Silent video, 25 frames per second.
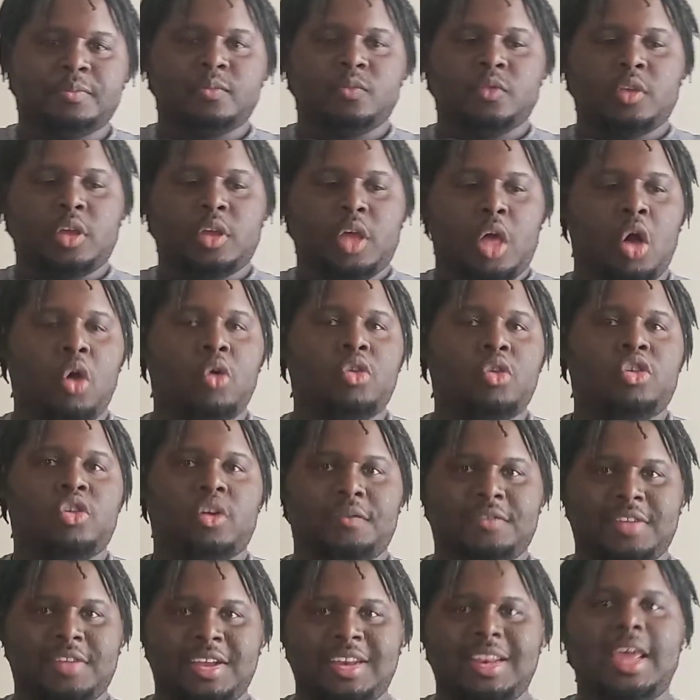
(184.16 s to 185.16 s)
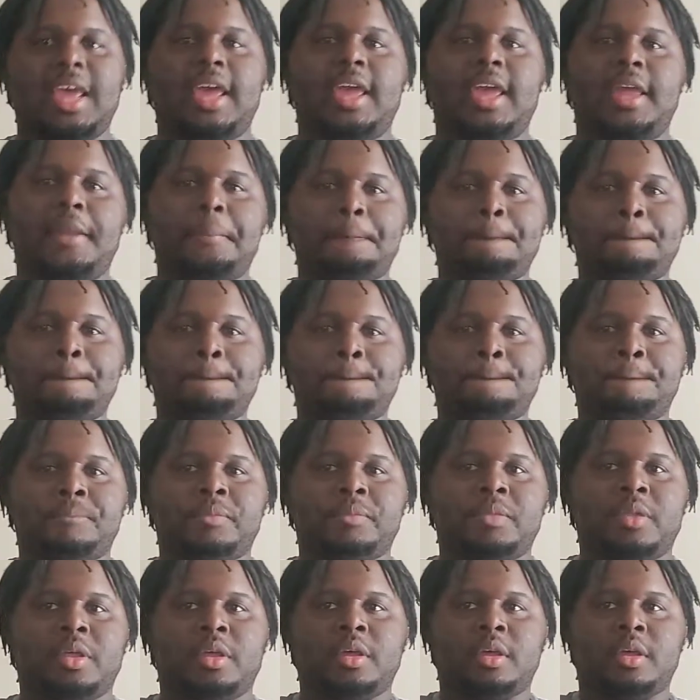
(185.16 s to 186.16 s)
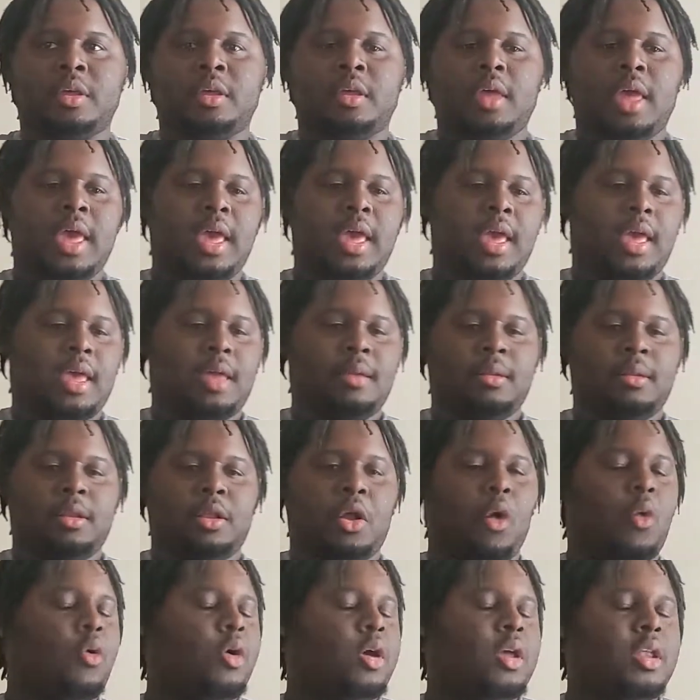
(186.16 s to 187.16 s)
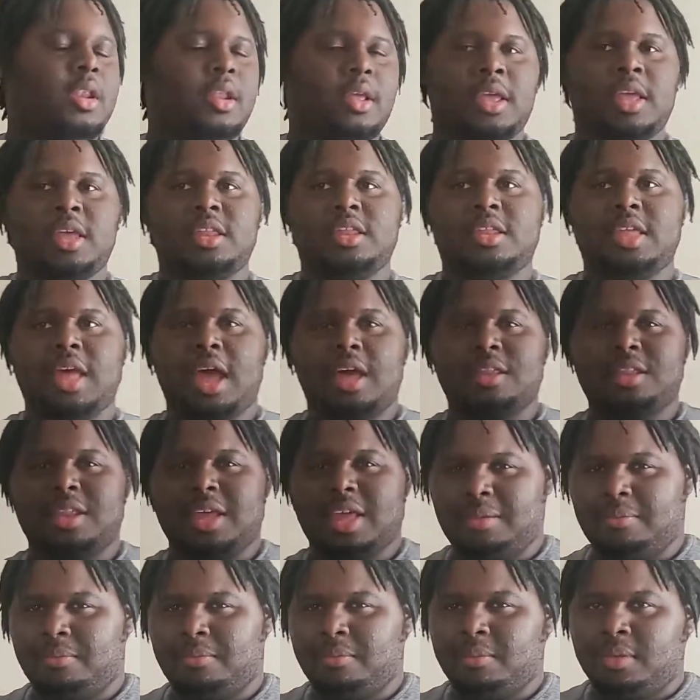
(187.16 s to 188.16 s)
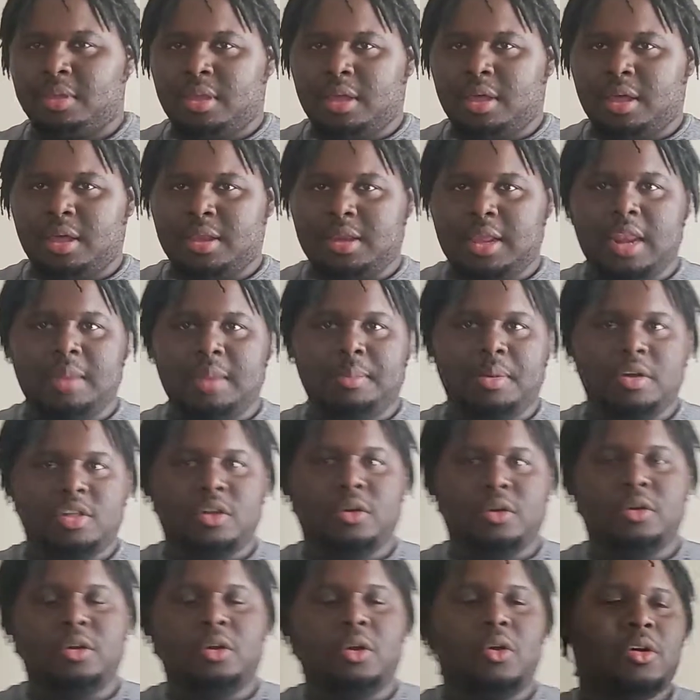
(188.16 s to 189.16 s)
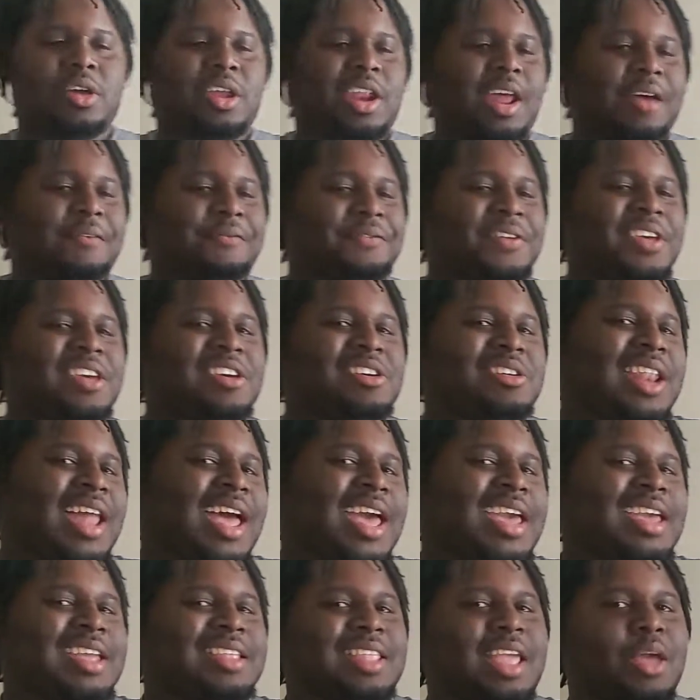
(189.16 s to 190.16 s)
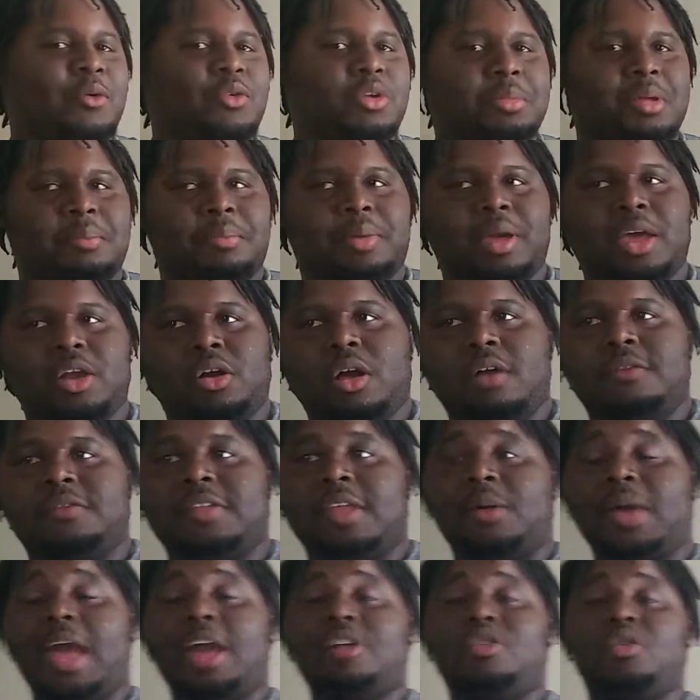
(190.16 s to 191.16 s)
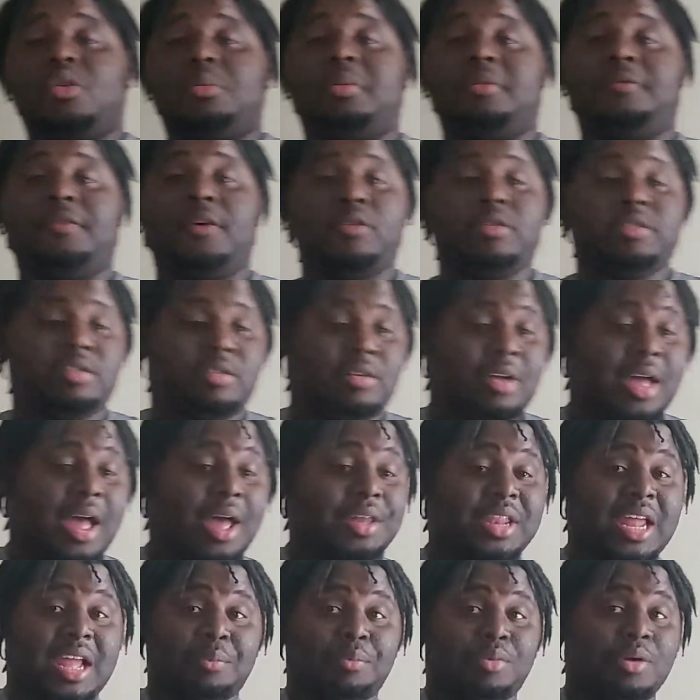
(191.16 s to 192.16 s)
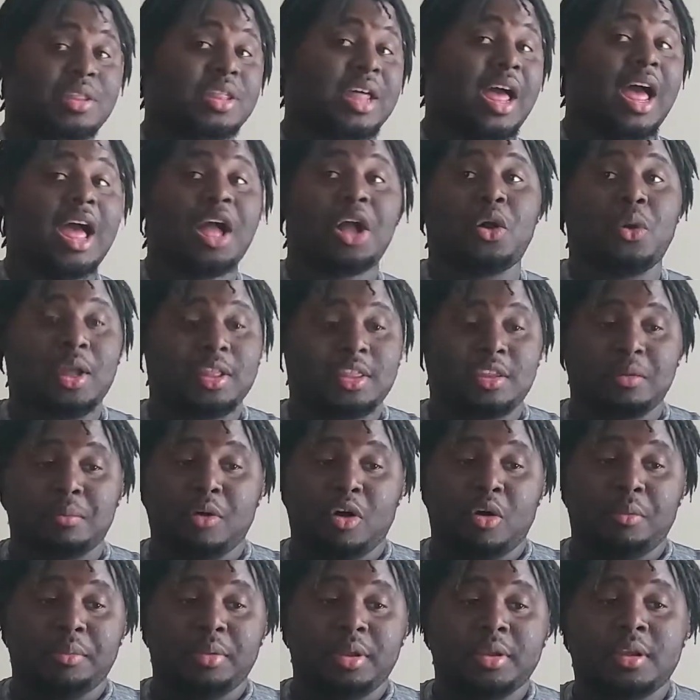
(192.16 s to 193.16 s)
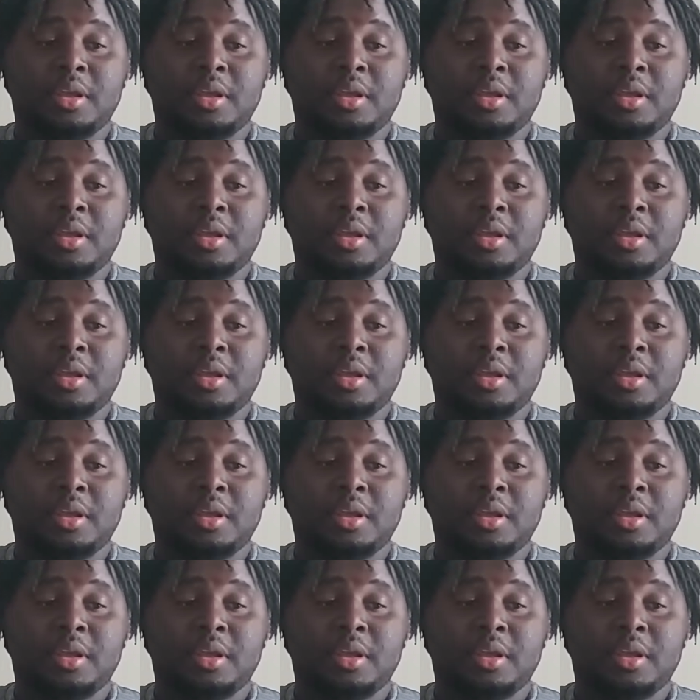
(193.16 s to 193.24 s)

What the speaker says: culture of today, and going against guys like Danny Burch and Oda Lorcan. I feel like they would have been better off if they would actually been focused on guys like Breezango at the moment.